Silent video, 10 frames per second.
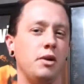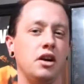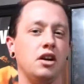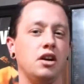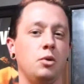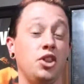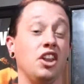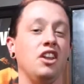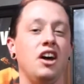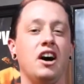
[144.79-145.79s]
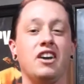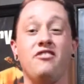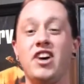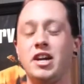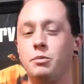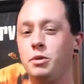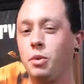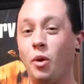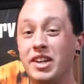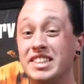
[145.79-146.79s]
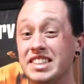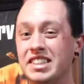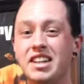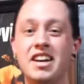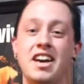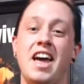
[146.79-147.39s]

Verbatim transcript: America with a lot of venom and poison,